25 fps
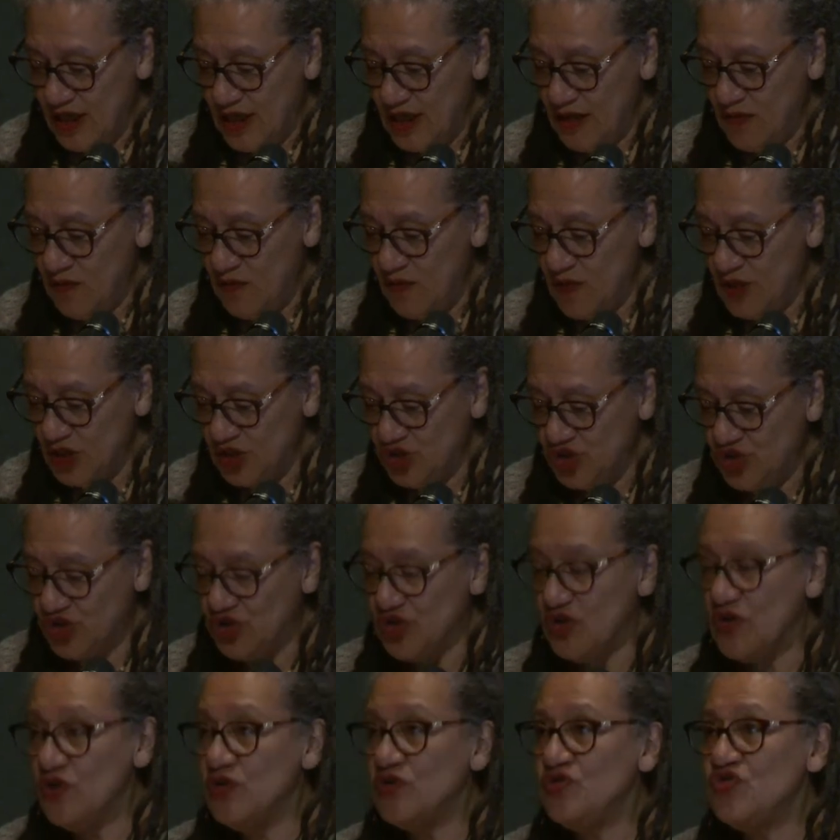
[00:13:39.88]
in
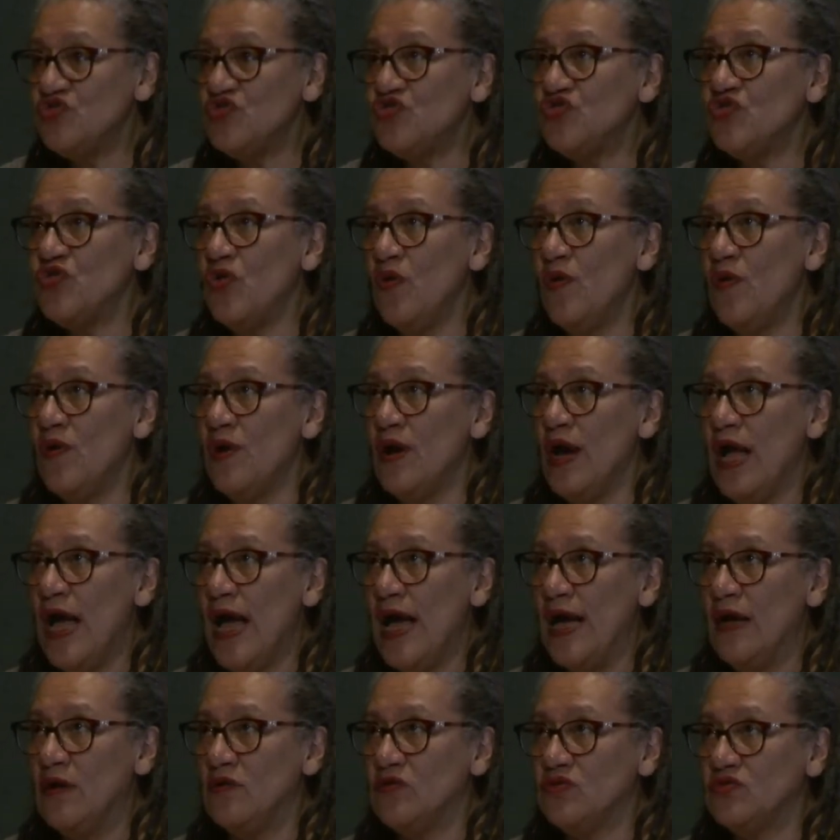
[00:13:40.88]
which a
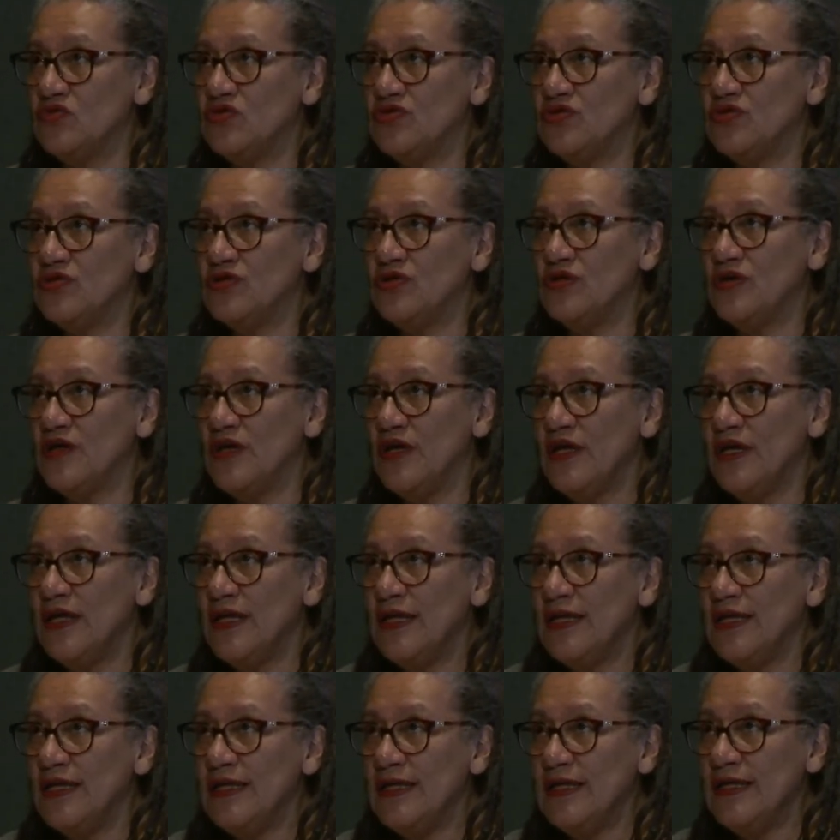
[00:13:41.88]
storehouse
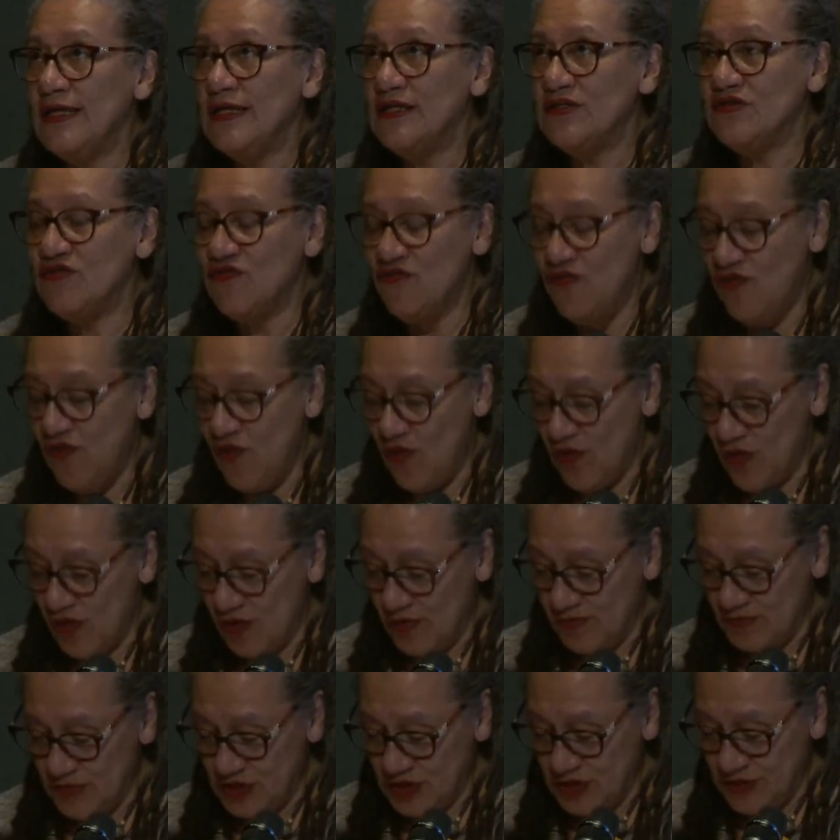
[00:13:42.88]
is
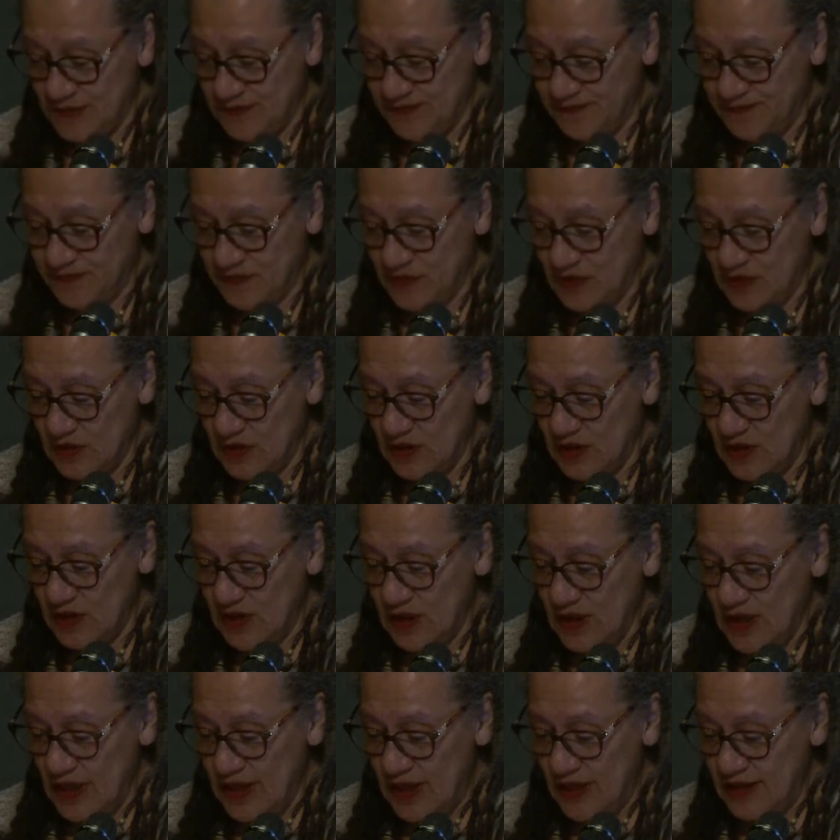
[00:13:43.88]
formed.
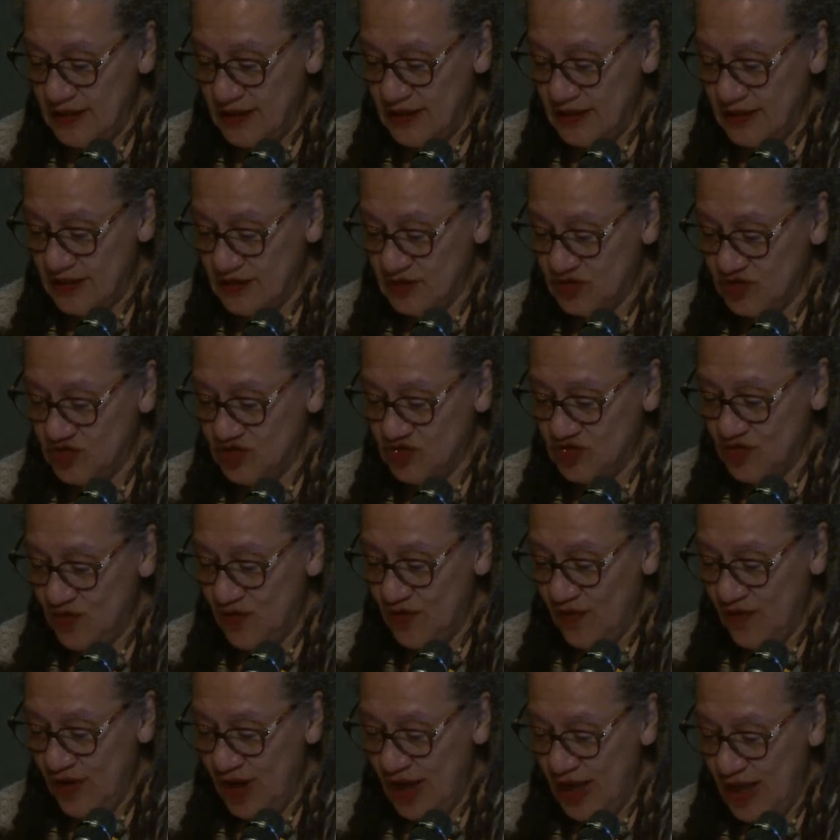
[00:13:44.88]
And that
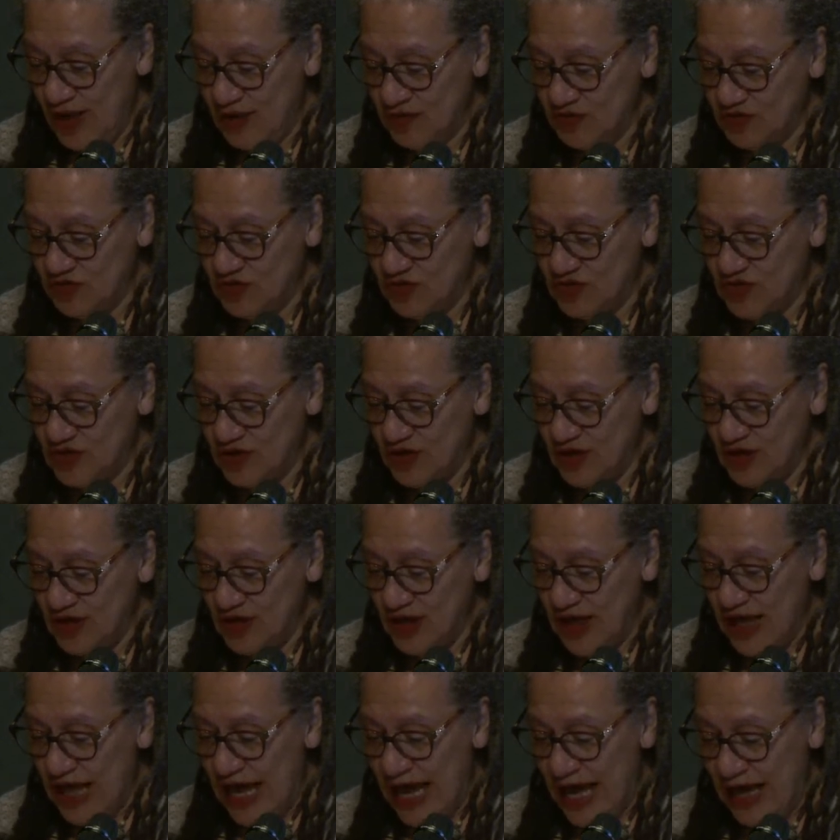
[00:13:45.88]
storehouse
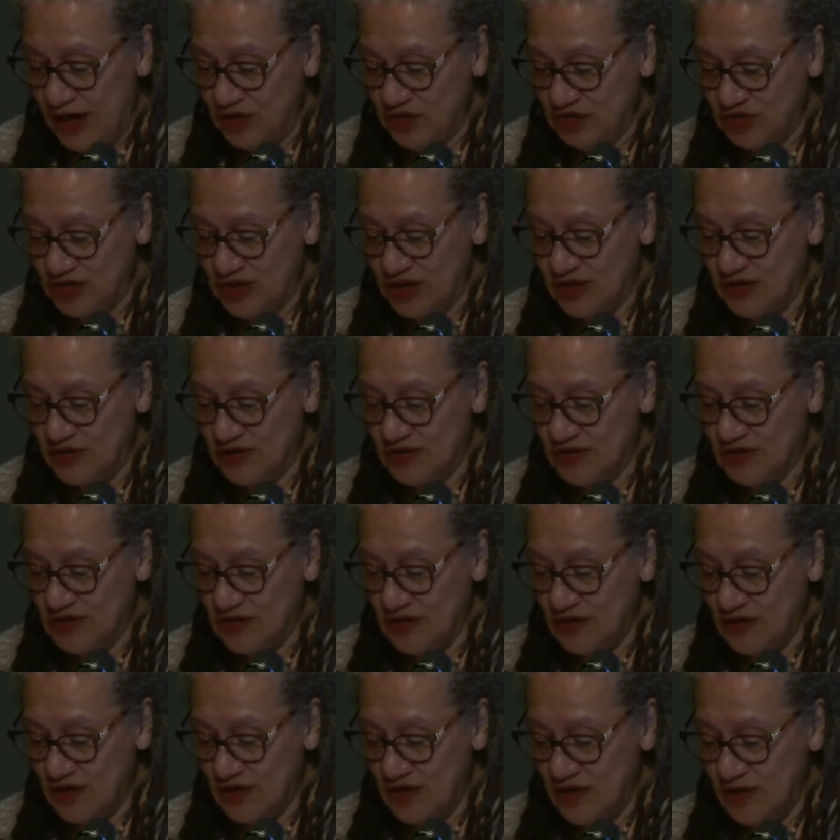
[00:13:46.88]

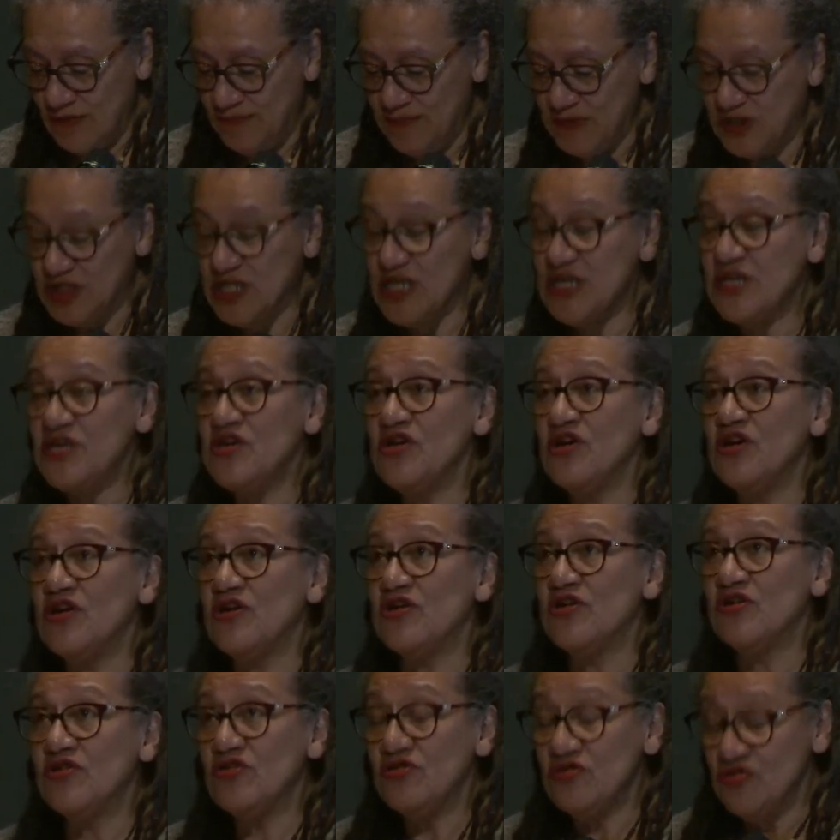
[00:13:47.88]
houses a
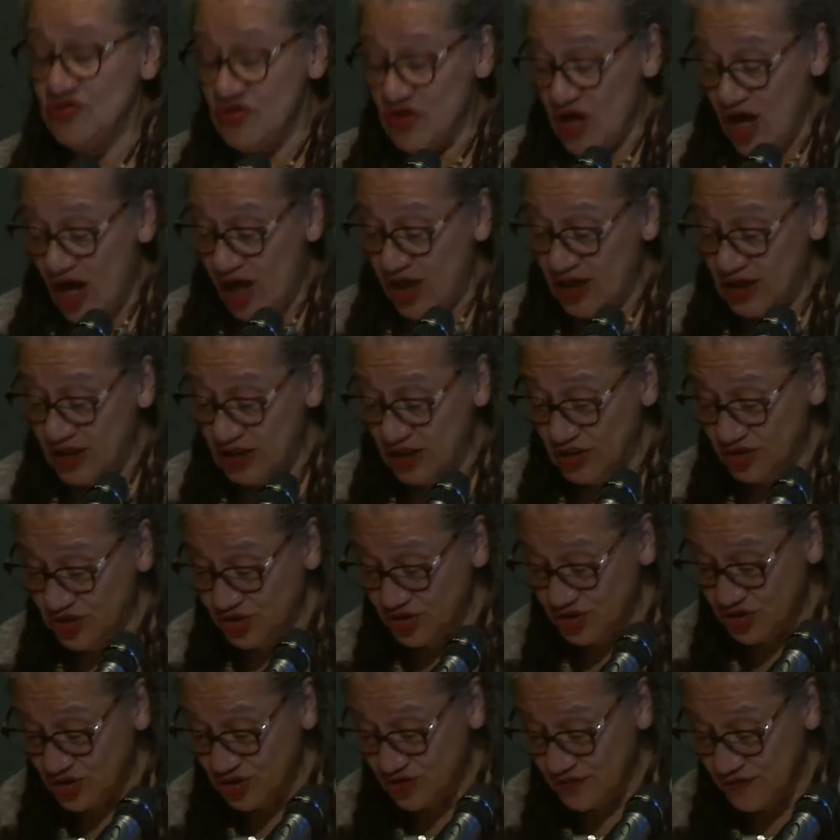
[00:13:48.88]
particular
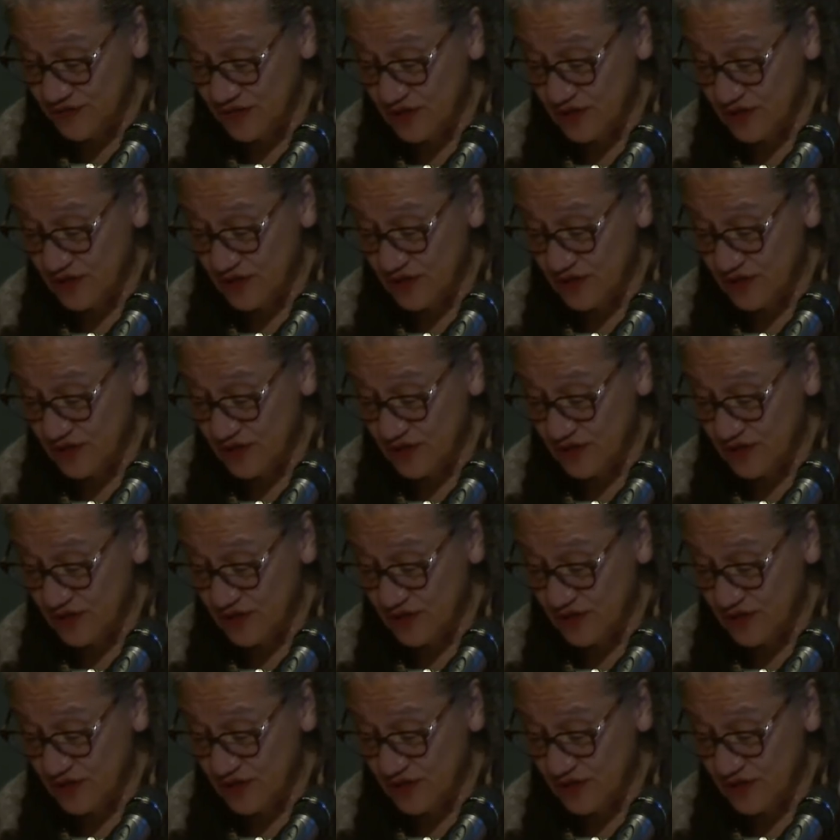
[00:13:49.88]
knowledge,